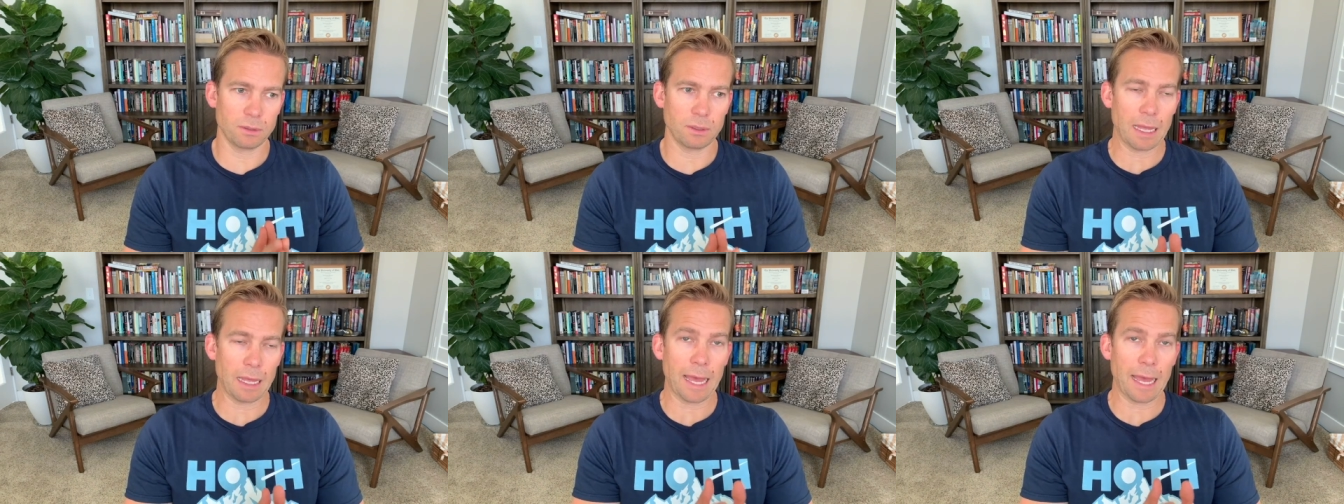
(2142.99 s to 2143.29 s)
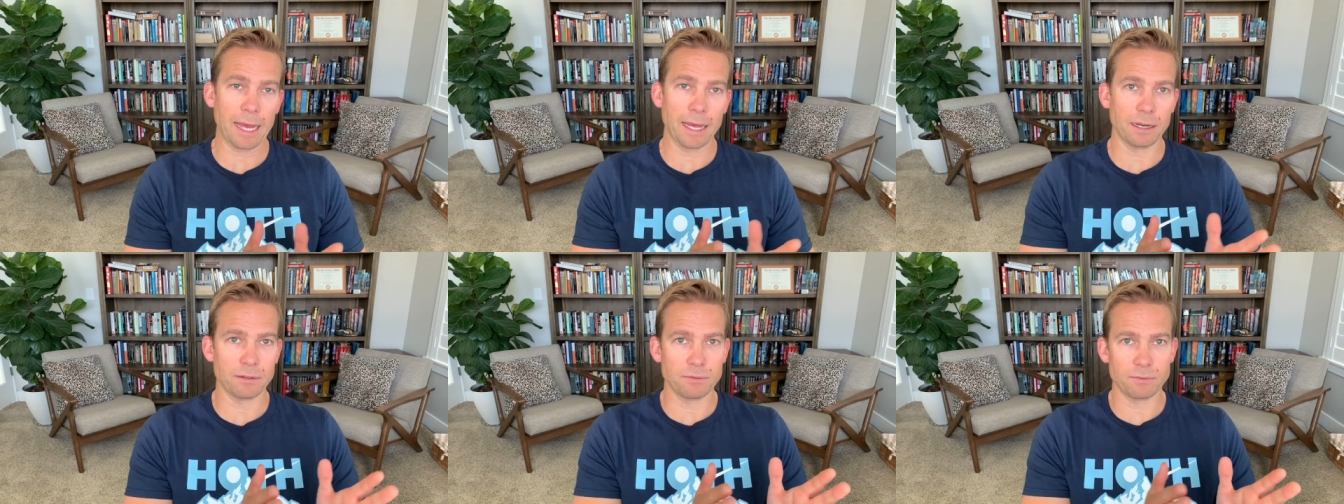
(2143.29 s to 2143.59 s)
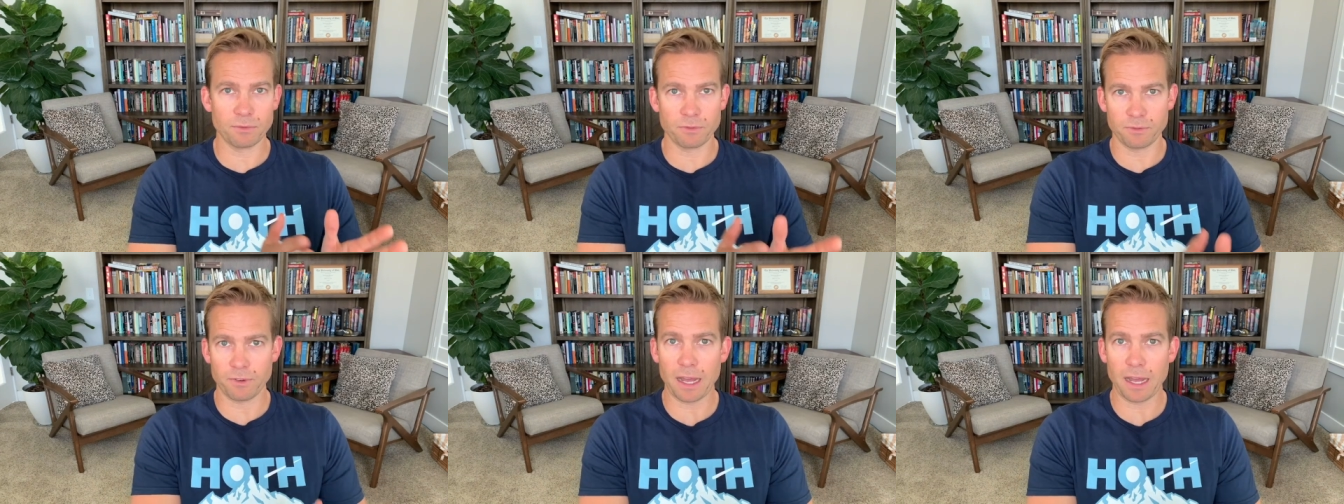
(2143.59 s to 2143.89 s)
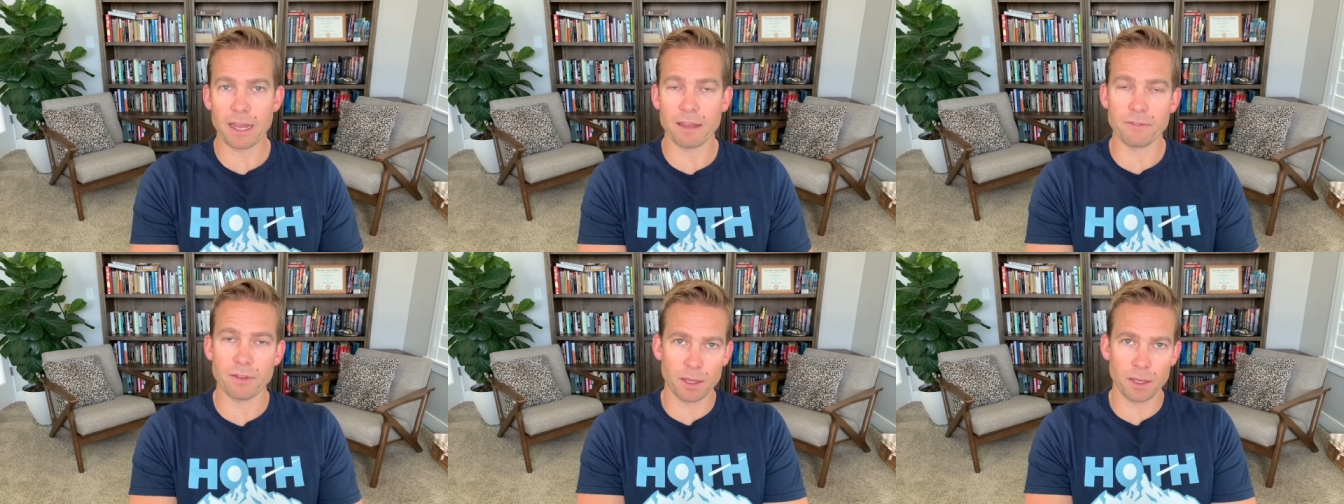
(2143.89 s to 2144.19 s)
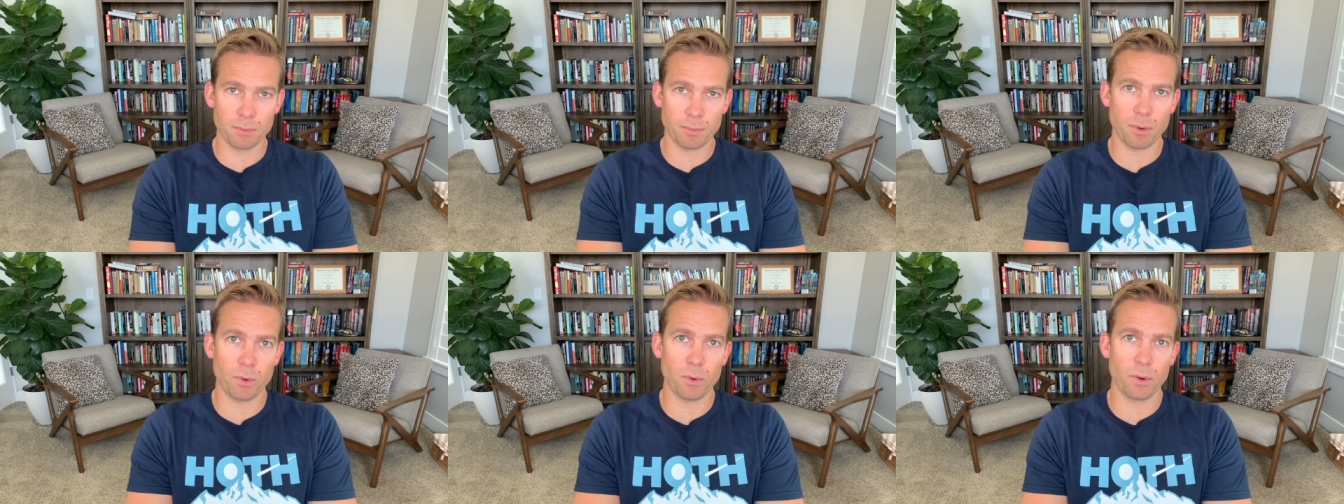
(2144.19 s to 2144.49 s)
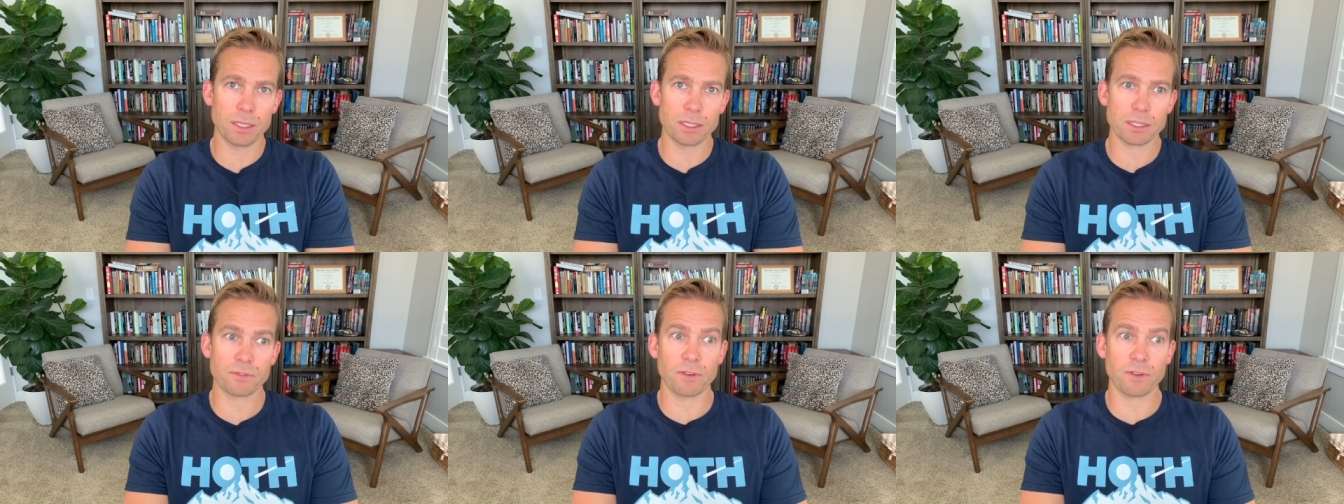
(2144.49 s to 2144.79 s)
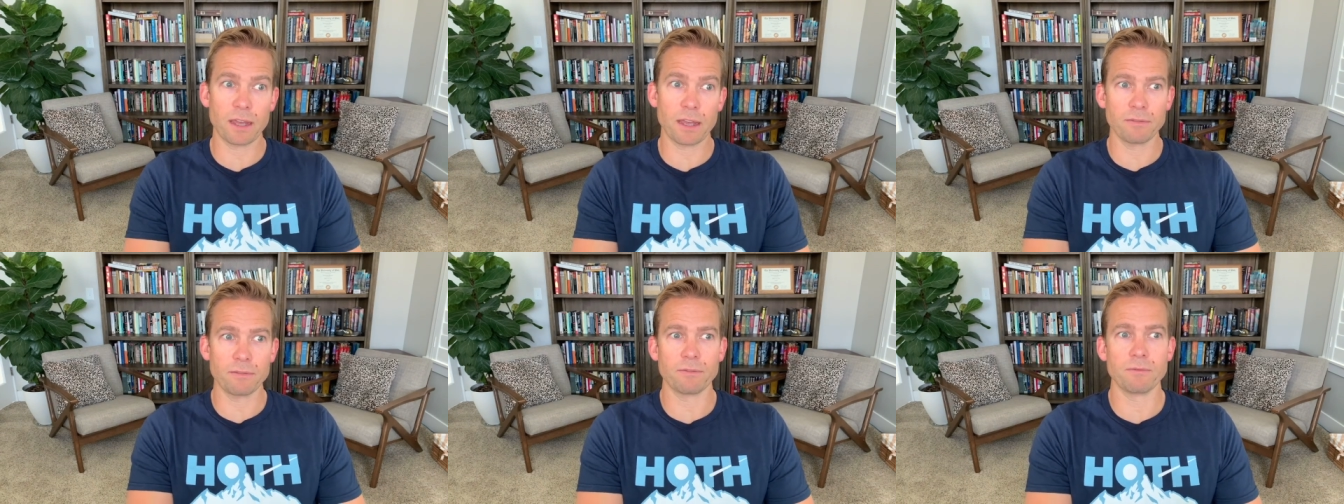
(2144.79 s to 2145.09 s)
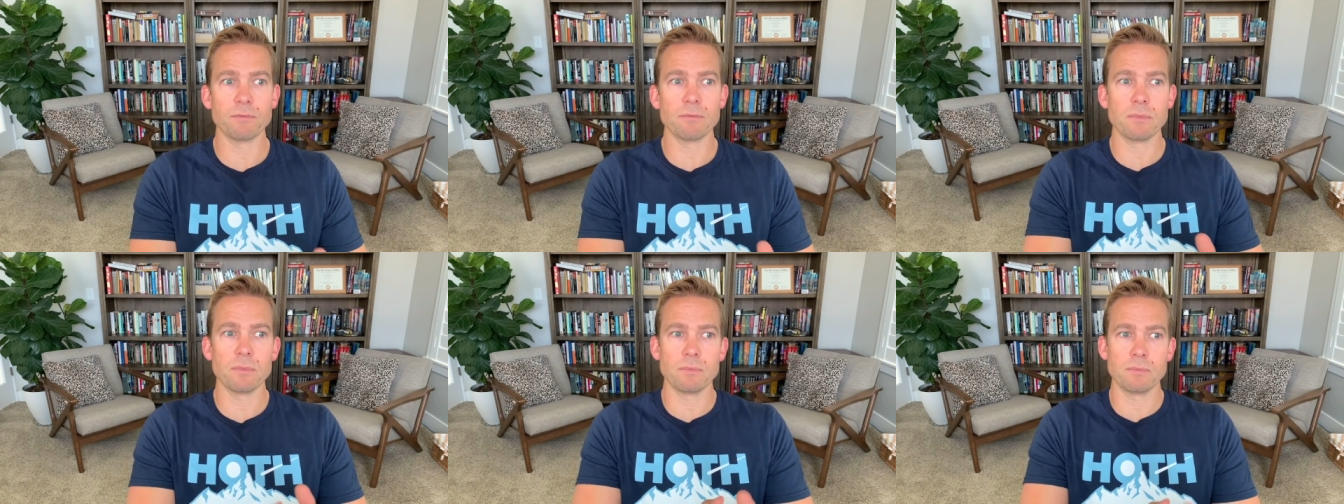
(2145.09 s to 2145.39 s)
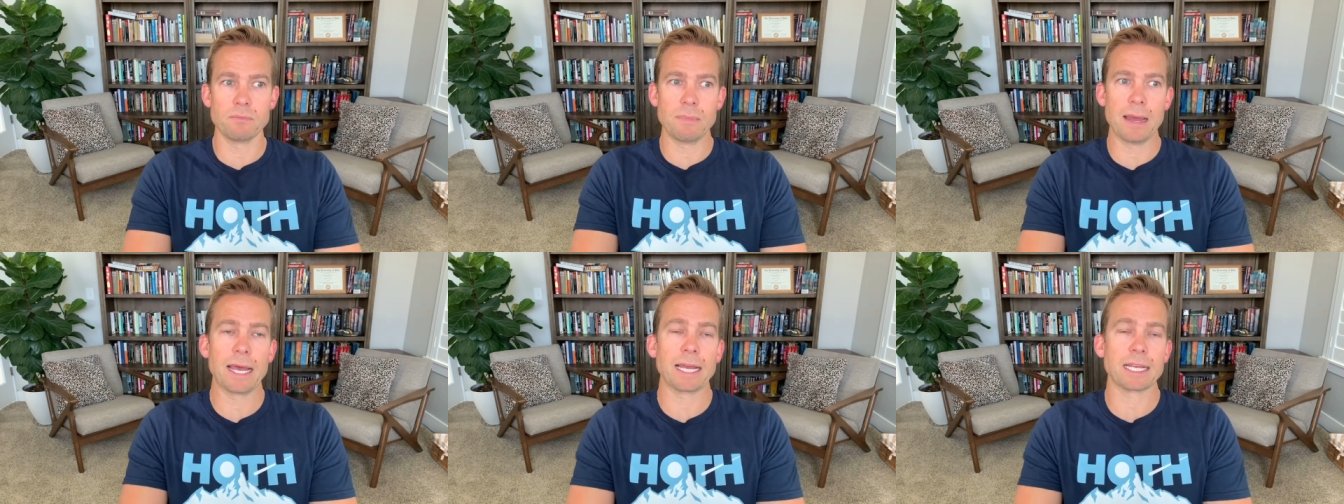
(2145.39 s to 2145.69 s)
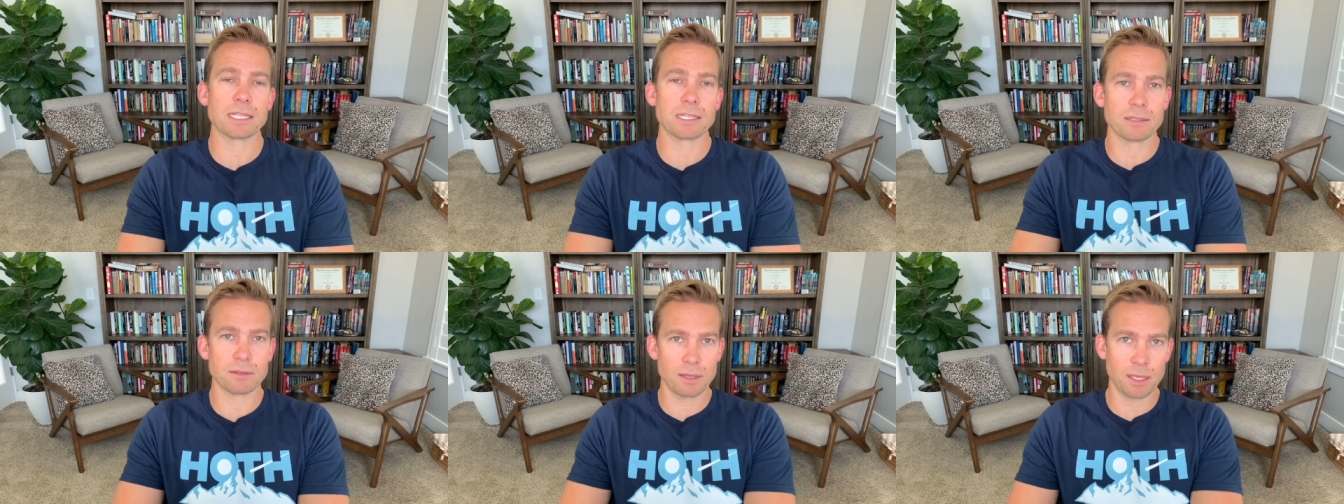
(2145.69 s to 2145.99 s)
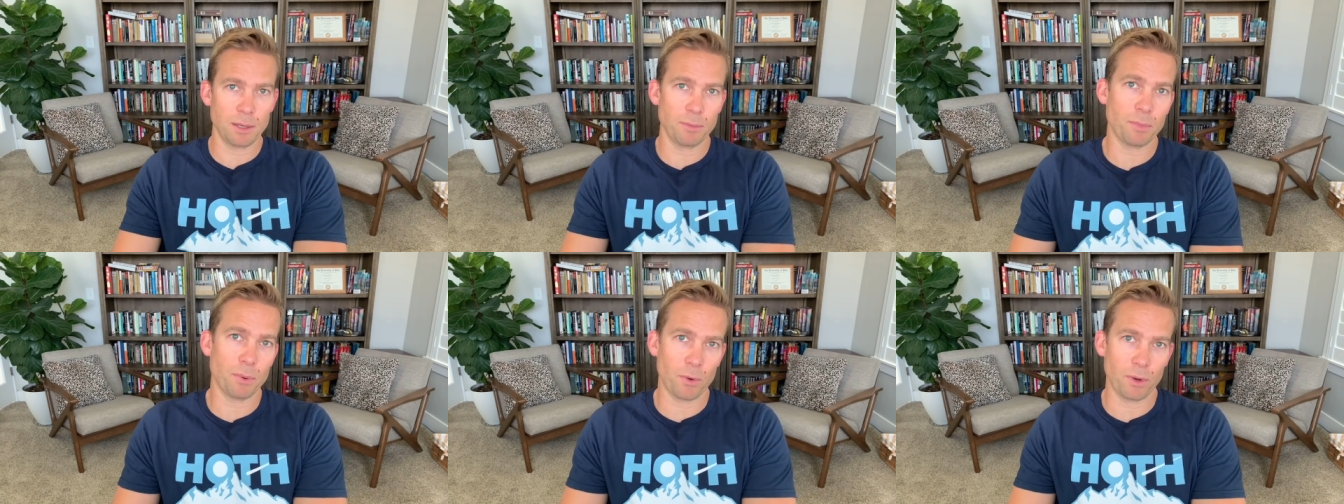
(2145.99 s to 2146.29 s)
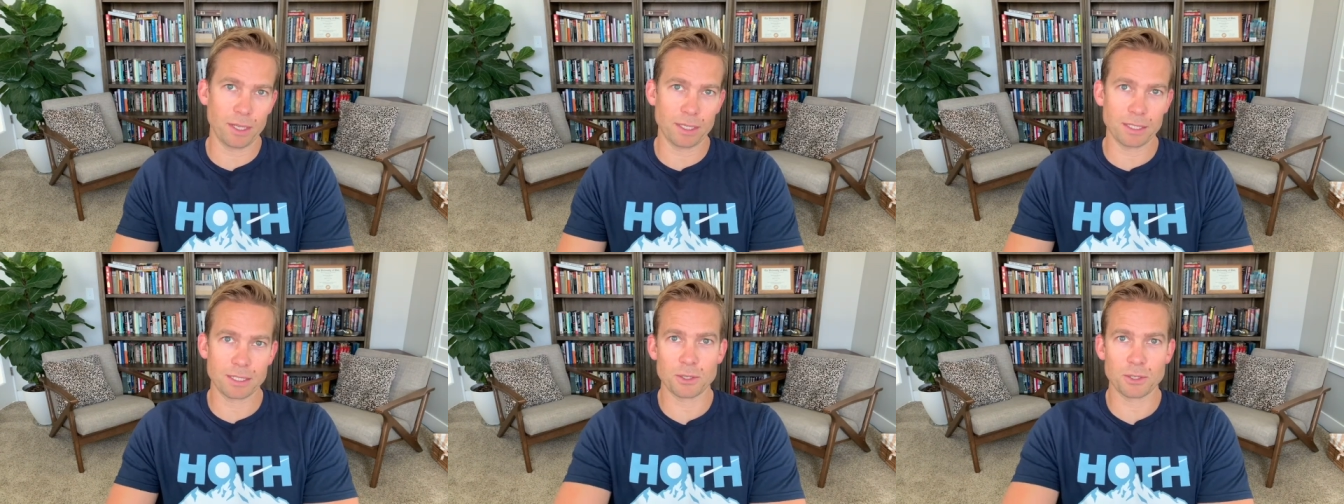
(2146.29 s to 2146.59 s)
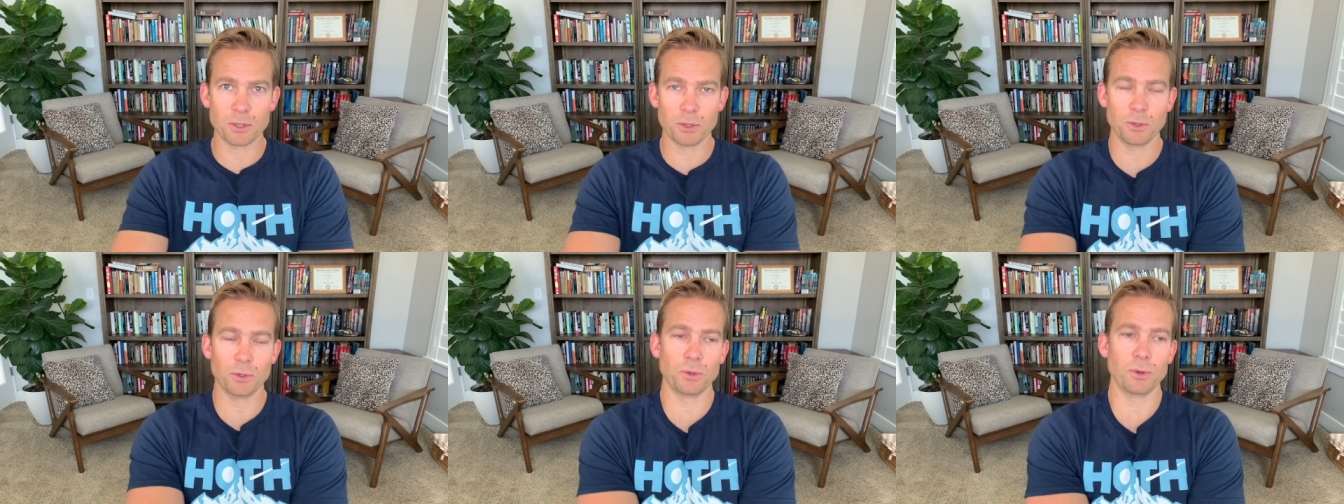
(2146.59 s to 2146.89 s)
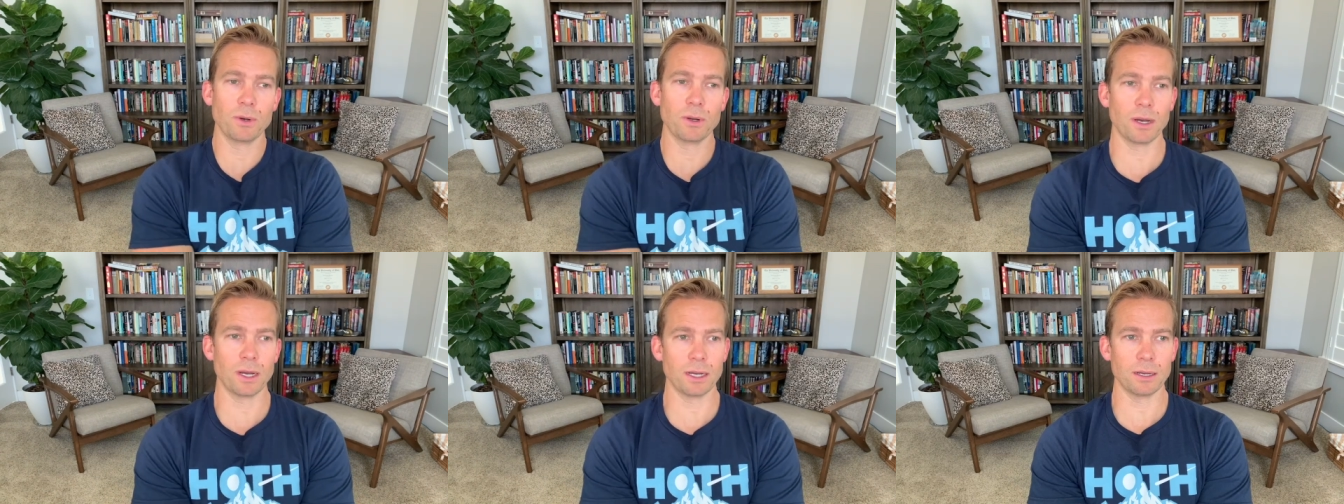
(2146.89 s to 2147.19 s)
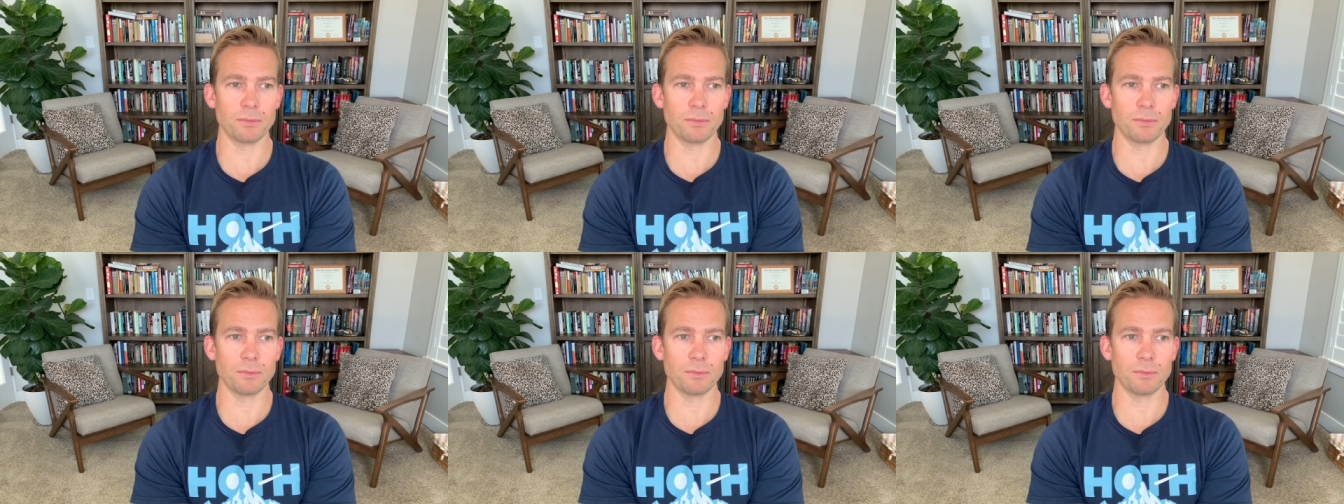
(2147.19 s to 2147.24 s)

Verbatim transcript: add 5 max hit points to